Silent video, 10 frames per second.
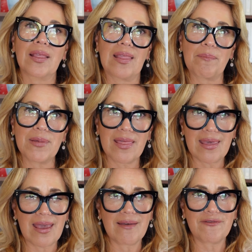the
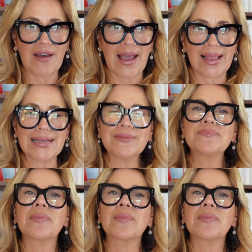PDF file